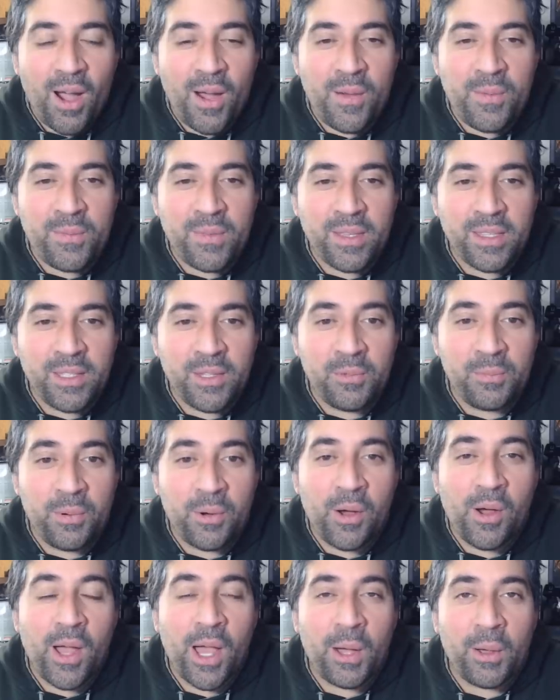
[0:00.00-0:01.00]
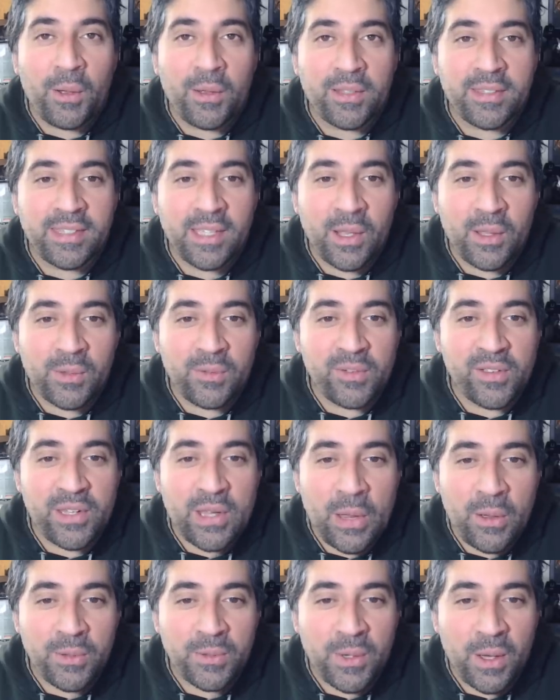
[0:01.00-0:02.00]
You put out a sales
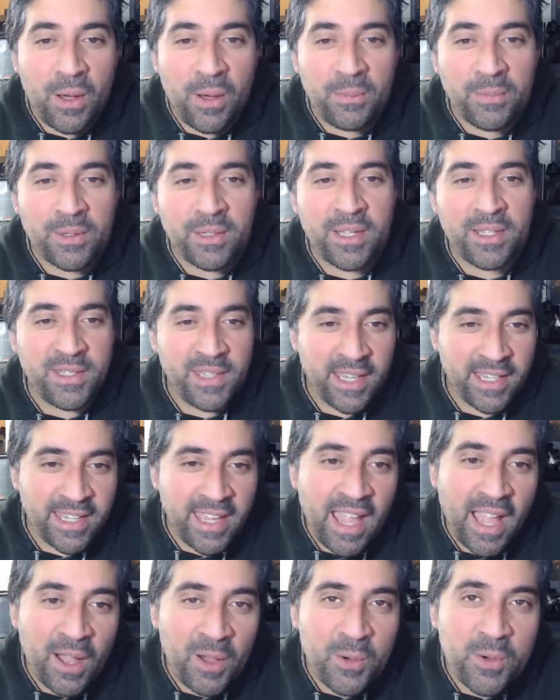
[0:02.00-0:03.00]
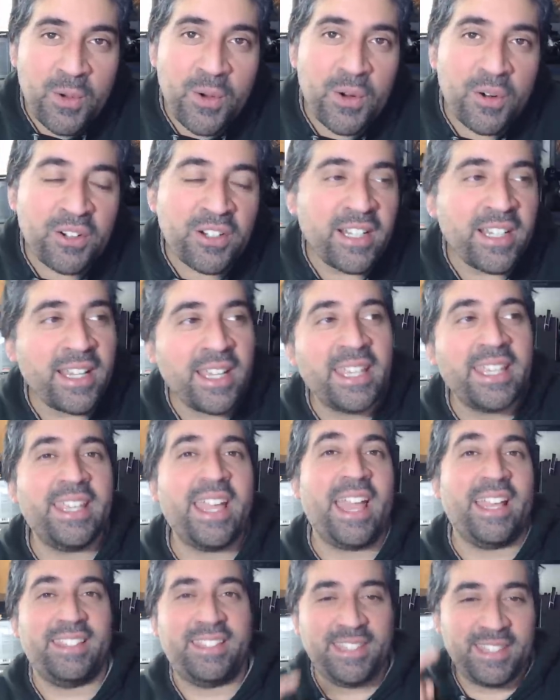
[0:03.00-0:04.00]
video as well. I'm going to check it out, Corey.
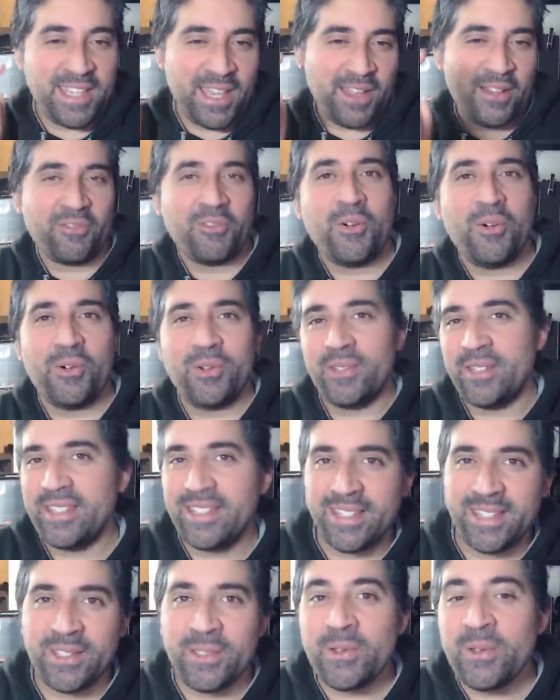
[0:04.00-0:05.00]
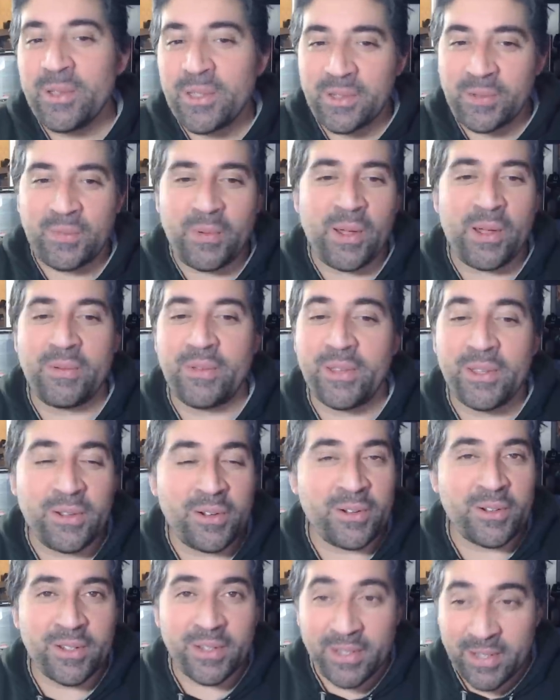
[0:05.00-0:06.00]
Yes, of course, you inspire me.
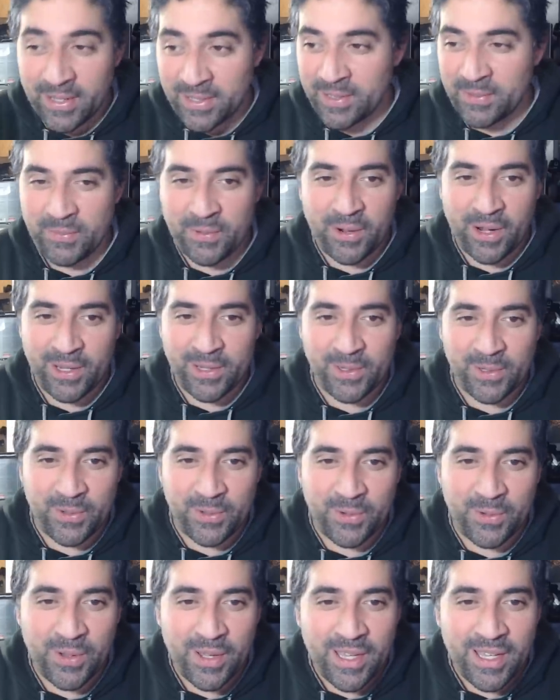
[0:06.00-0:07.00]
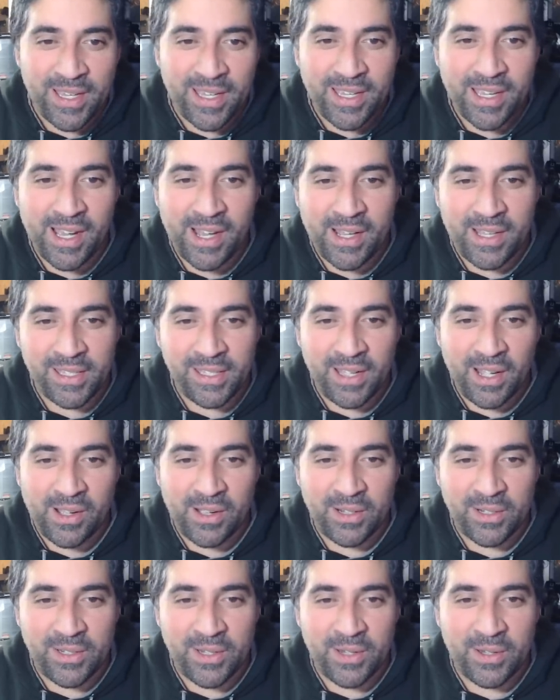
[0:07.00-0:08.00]
You're an inspirational,
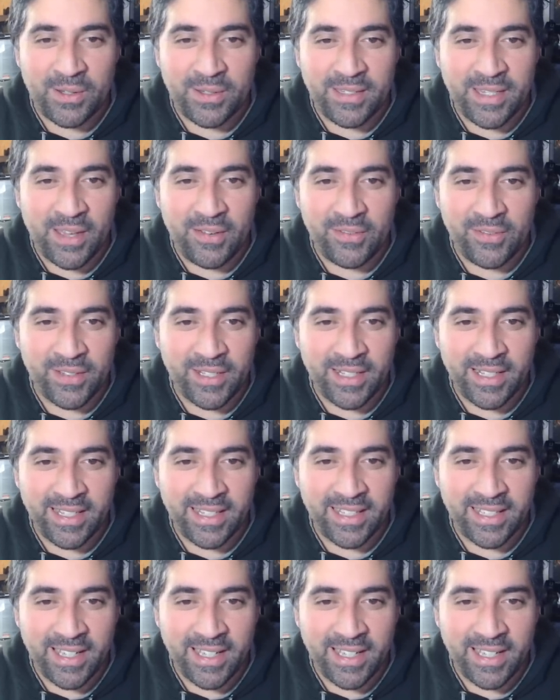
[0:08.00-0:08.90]
young dude, definitely.